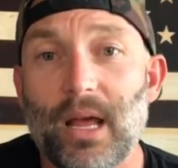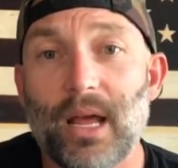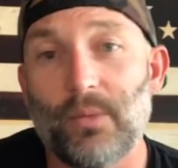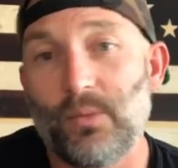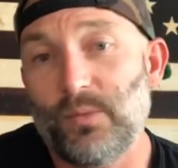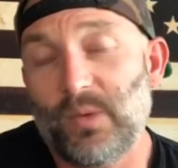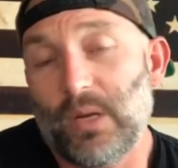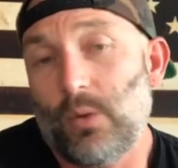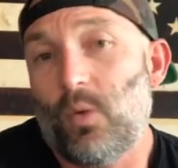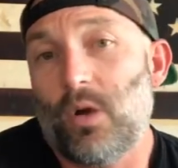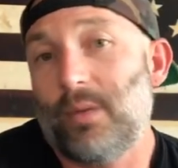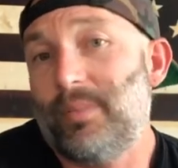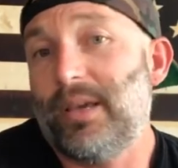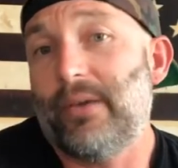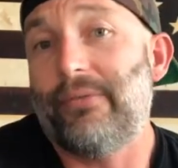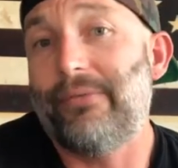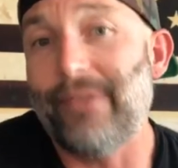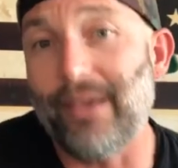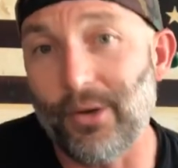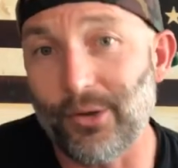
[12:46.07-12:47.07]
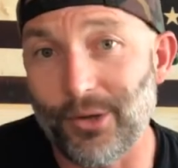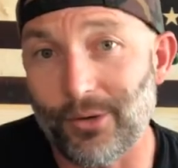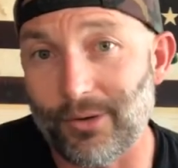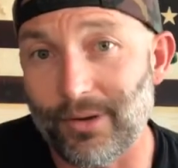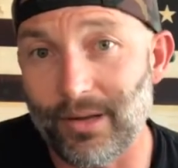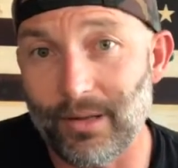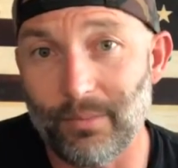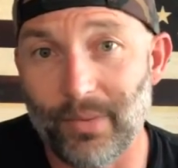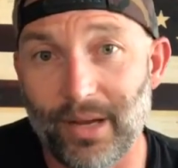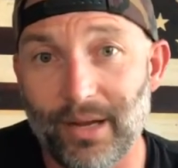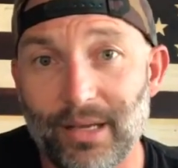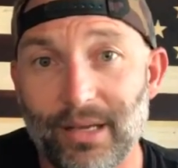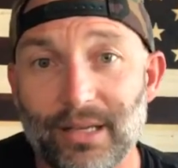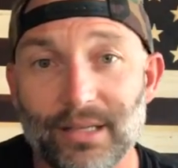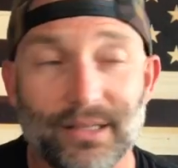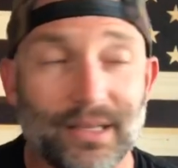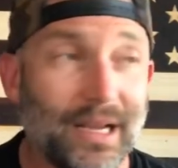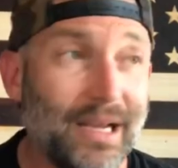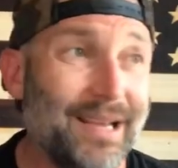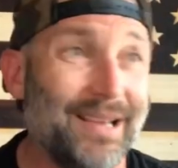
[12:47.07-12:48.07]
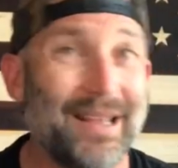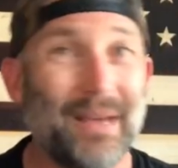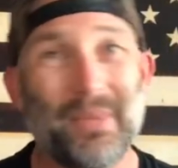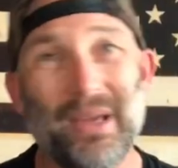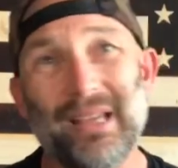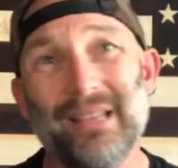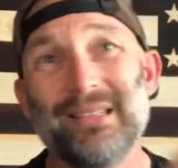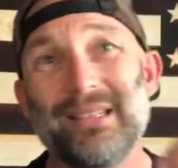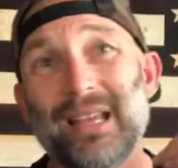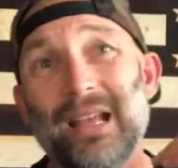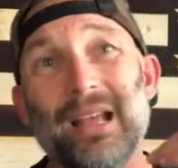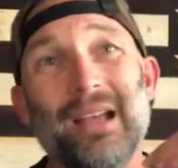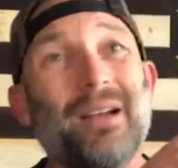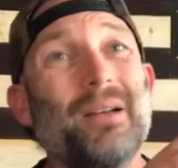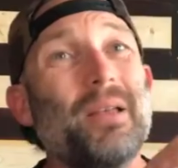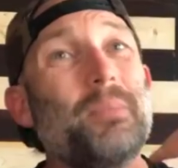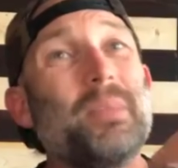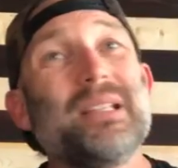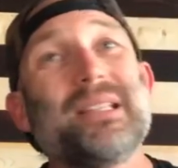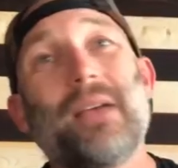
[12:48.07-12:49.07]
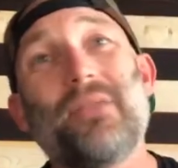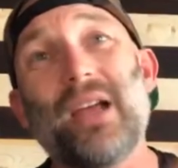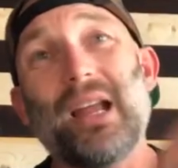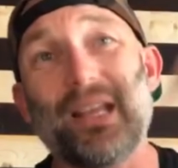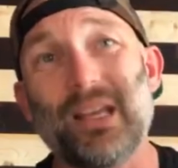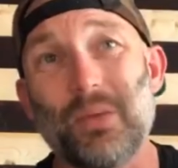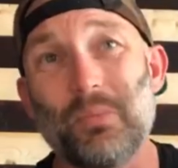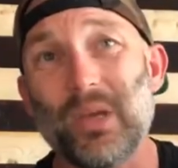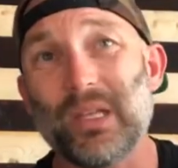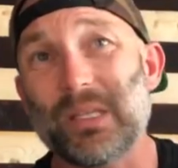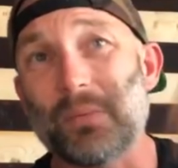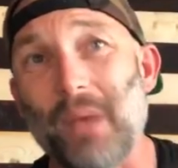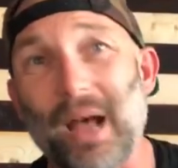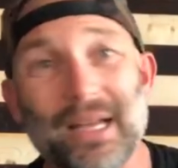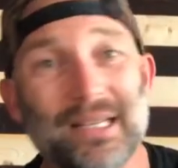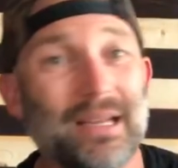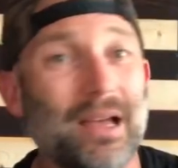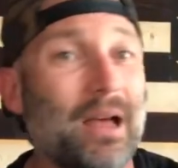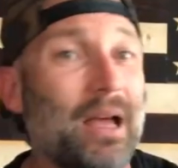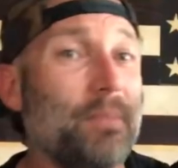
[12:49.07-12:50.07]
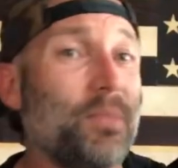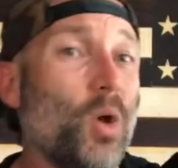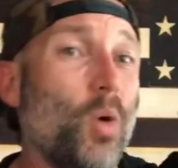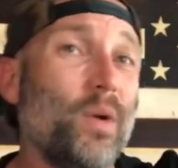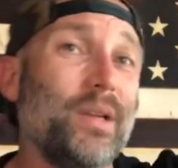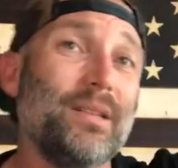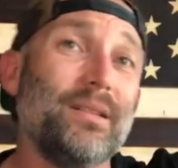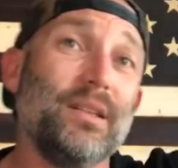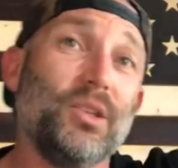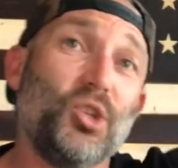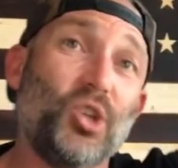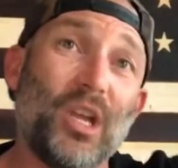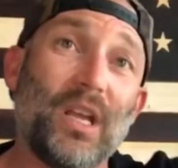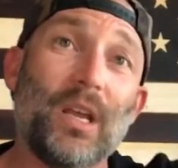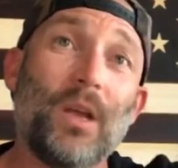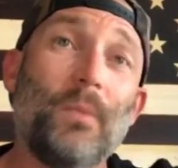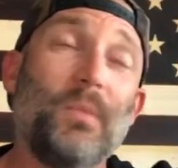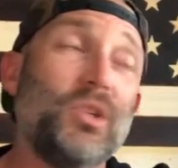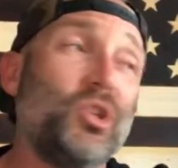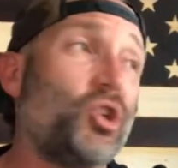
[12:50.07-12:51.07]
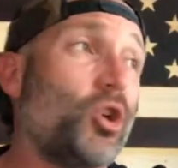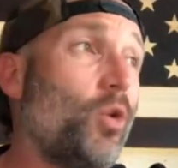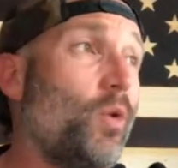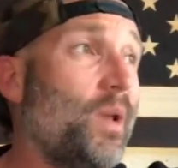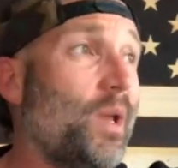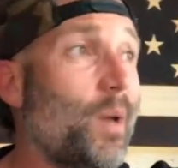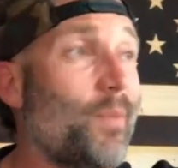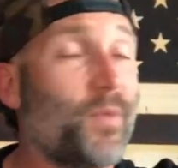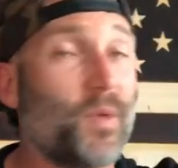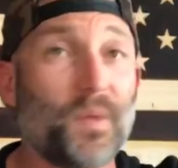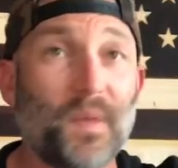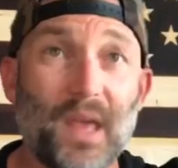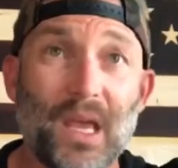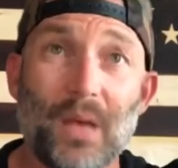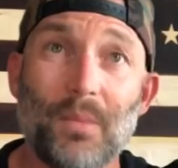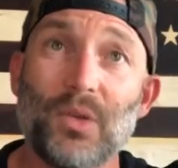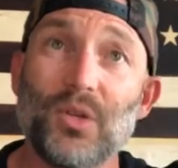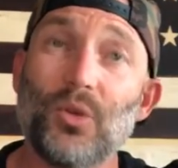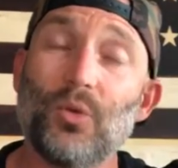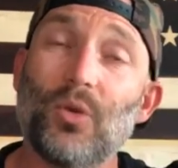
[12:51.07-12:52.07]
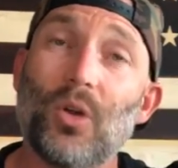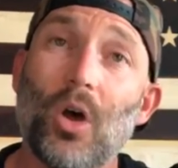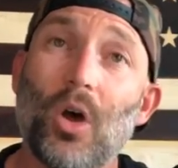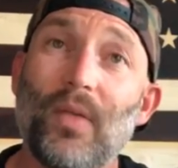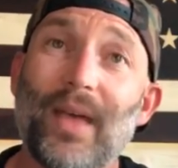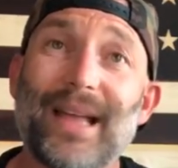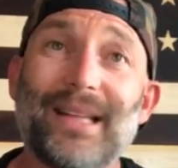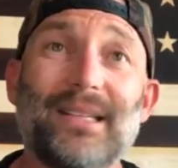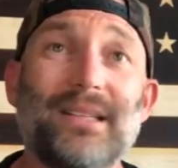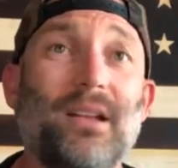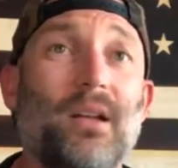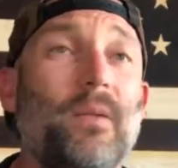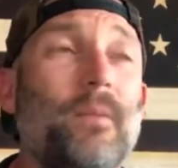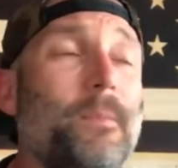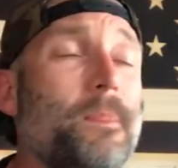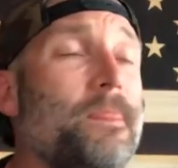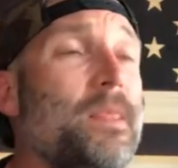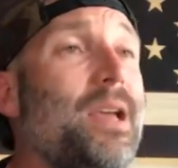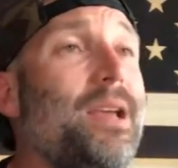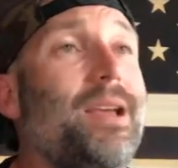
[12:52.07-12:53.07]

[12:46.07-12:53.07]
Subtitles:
I didn't want to be a failure to anybody, because that means I've got to commit to my time going to the gym and showing up for them and doing all that stuff.